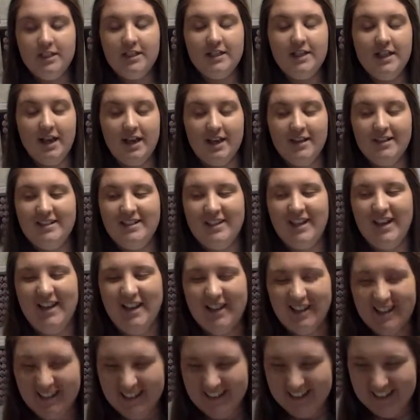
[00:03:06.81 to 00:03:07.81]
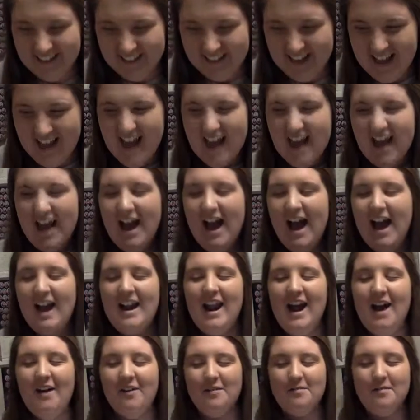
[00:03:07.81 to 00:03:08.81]
Yes. And
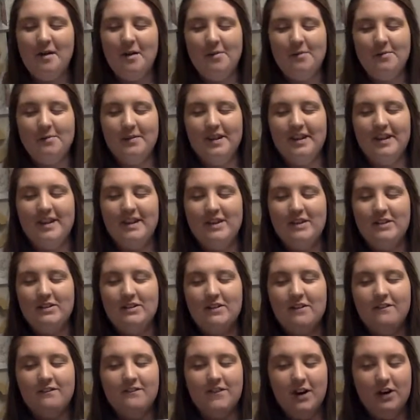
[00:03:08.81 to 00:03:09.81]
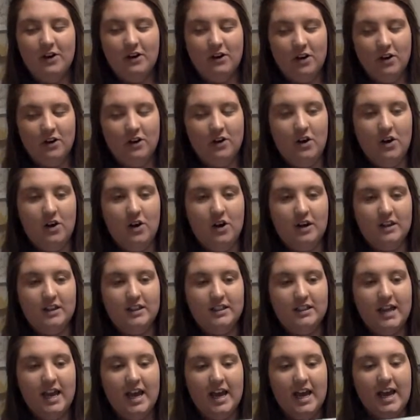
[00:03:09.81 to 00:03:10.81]
I would probably use Velcro
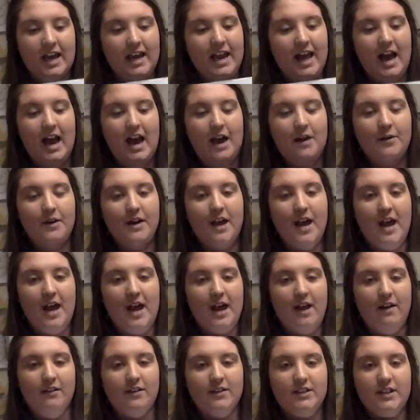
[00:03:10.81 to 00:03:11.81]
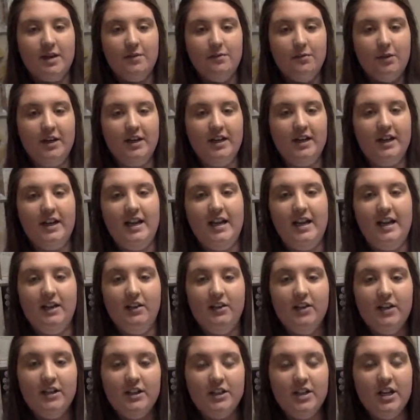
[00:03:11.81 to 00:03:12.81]
cards, and I would have some written in
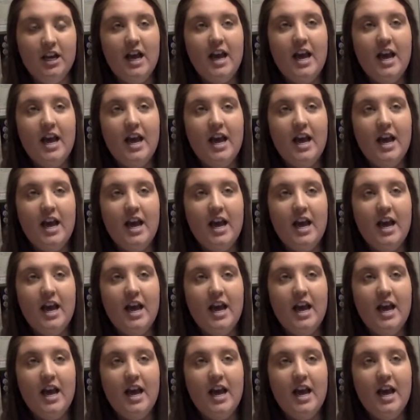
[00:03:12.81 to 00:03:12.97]
English,